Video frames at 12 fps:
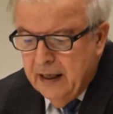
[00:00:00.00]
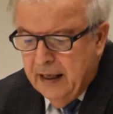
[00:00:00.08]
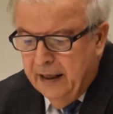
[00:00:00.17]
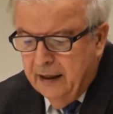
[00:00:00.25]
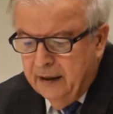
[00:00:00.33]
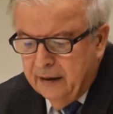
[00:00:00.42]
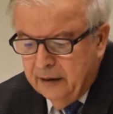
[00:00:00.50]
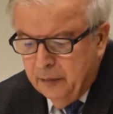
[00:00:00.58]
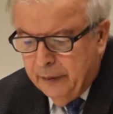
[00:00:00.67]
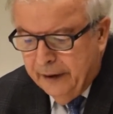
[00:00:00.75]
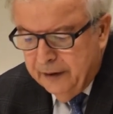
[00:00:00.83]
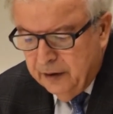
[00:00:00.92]
and other
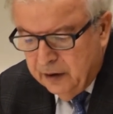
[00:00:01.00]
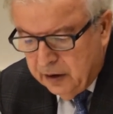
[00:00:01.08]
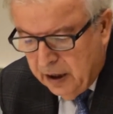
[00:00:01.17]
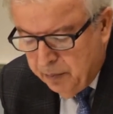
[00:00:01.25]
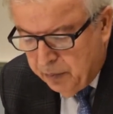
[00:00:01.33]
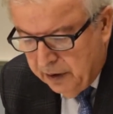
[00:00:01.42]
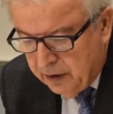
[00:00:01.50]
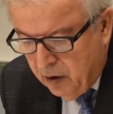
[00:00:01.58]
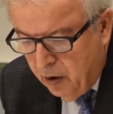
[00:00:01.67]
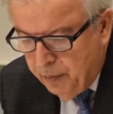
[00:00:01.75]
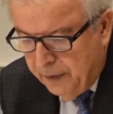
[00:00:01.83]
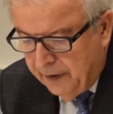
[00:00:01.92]
Albanian temple
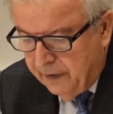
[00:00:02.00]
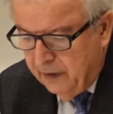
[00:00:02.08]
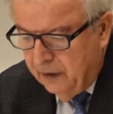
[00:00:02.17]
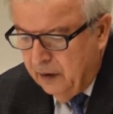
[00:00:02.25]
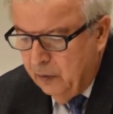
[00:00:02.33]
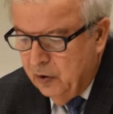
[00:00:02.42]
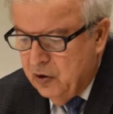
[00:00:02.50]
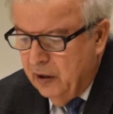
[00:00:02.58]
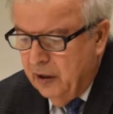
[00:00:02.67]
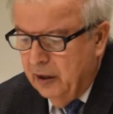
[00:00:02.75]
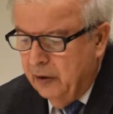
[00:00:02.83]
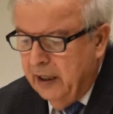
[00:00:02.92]
complexes which
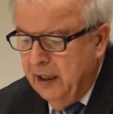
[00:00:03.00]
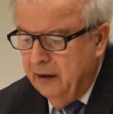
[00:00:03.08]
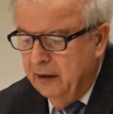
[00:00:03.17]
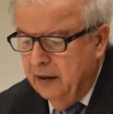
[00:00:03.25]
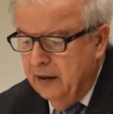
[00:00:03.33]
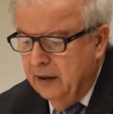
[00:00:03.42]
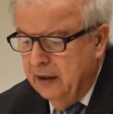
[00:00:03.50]
are located